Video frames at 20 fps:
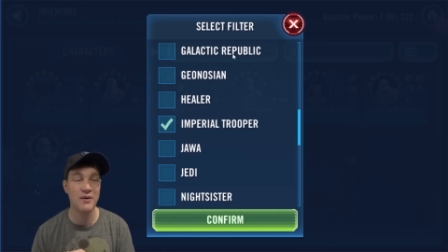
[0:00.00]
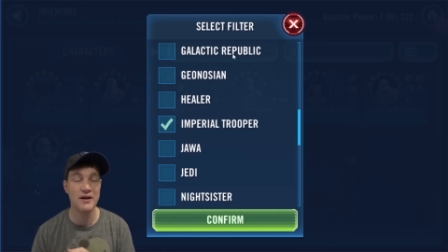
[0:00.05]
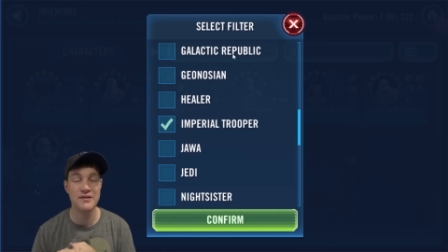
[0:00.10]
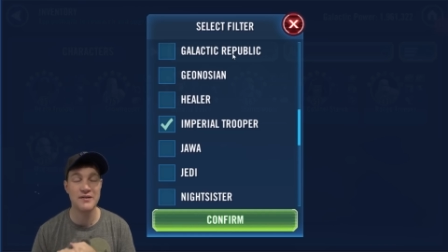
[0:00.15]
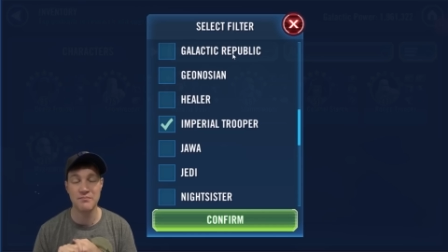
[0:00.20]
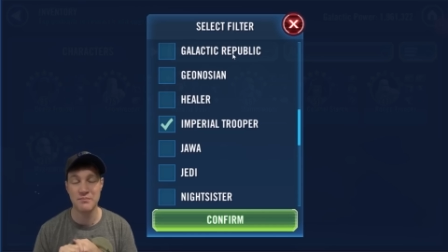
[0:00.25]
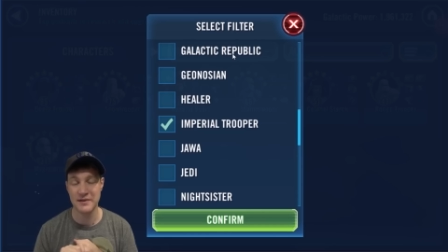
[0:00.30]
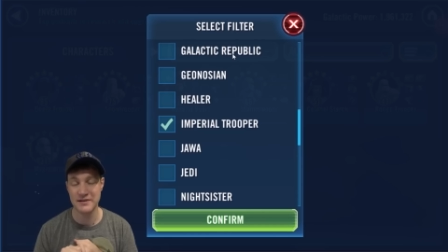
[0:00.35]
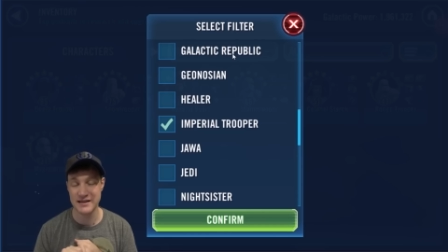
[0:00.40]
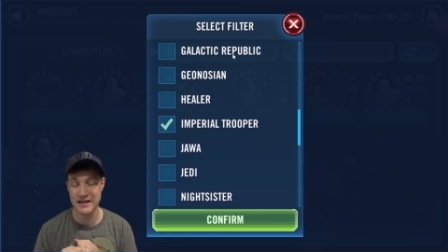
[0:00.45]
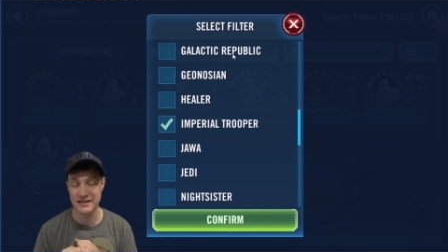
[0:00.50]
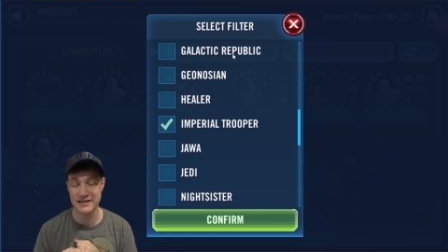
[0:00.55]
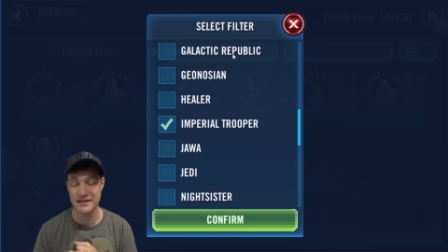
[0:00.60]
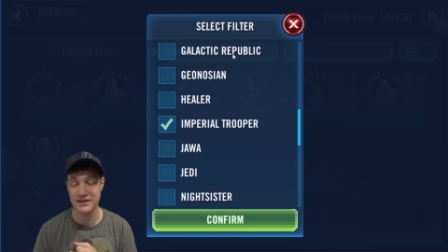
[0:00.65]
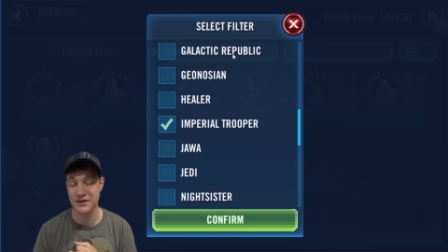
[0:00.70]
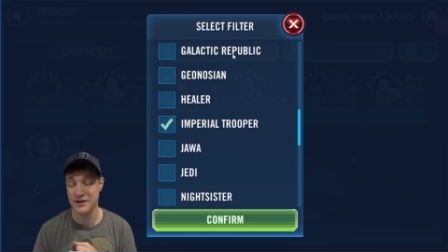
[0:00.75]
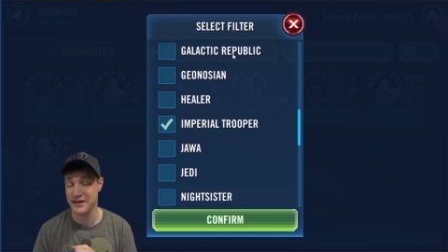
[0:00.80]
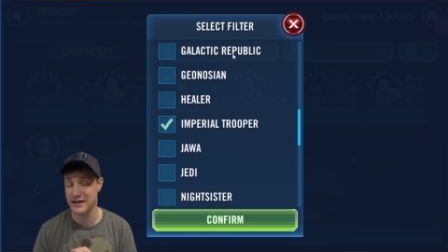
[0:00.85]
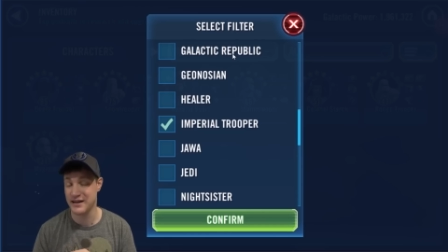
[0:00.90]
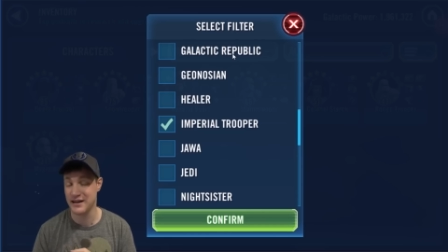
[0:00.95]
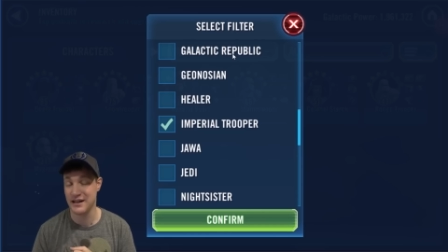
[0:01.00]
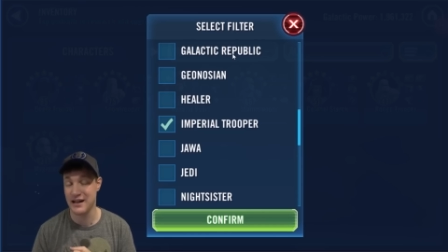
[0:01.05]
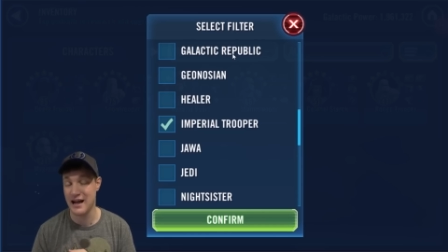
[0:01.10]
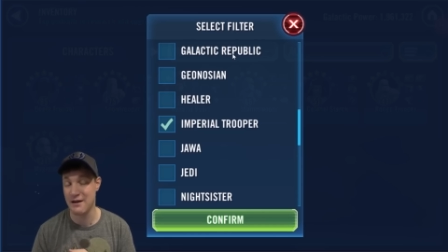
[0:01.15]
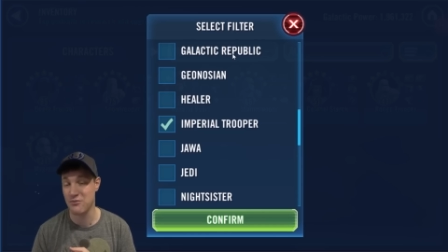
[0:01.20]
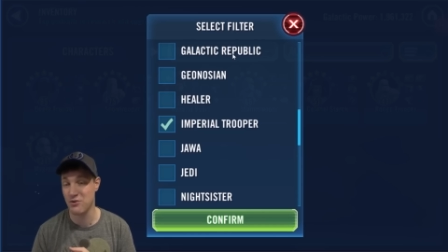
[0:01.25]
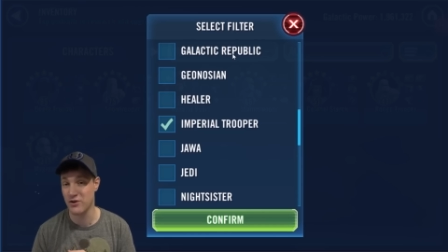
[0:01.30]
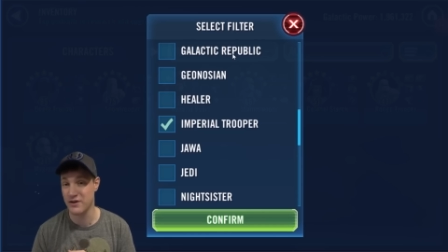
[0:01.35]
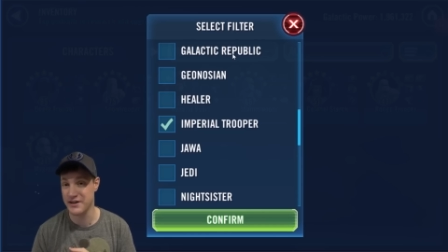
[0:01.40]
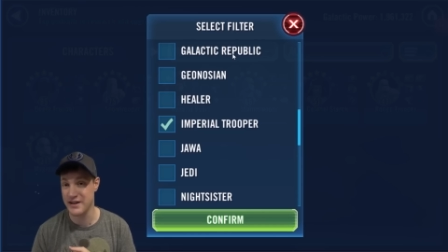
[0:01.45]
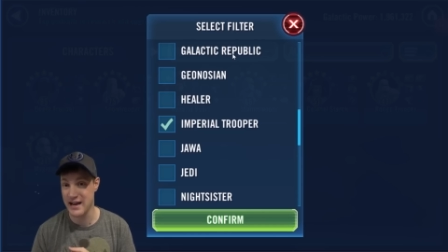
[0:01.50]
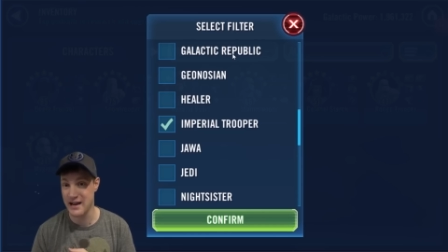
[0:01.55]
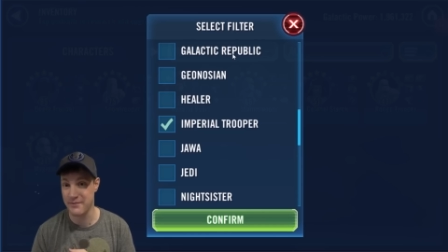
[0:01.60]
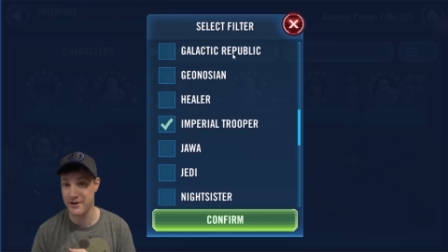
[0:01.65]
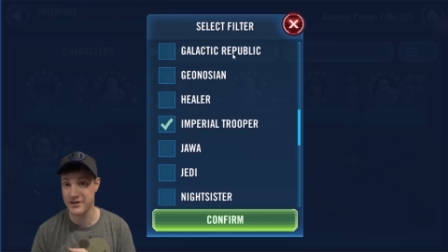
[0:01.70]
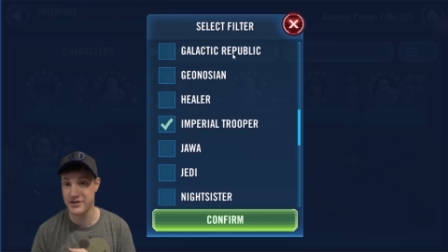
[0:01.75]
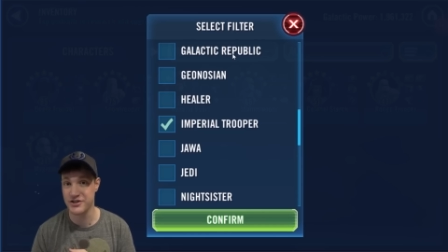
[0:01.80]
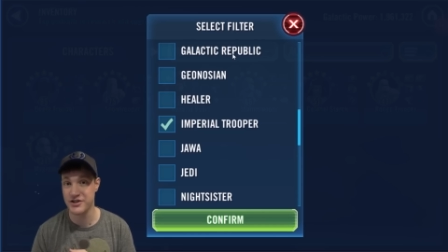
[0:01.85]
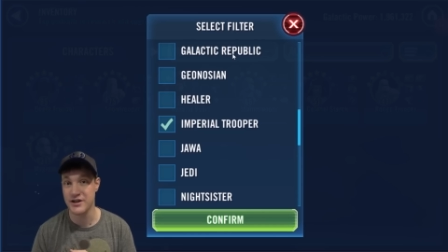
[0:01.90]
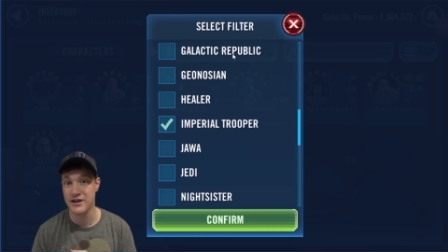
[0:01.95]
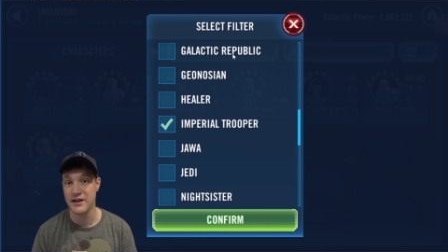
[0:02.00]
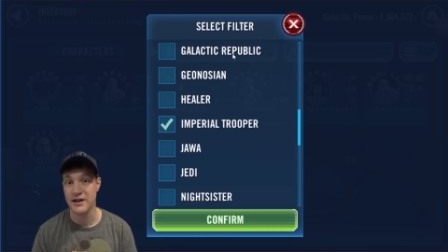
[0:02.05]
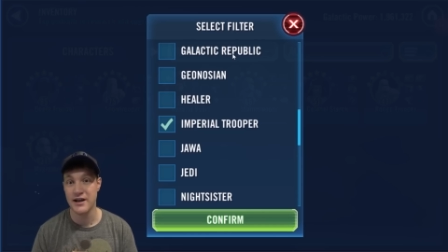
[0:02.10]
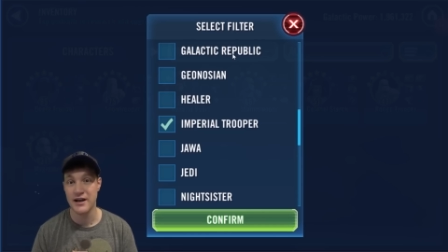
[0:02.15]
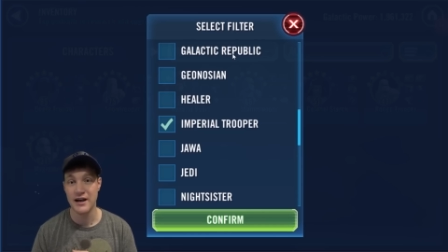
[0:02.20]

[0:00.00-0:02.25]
but necessary to get a lot more damage.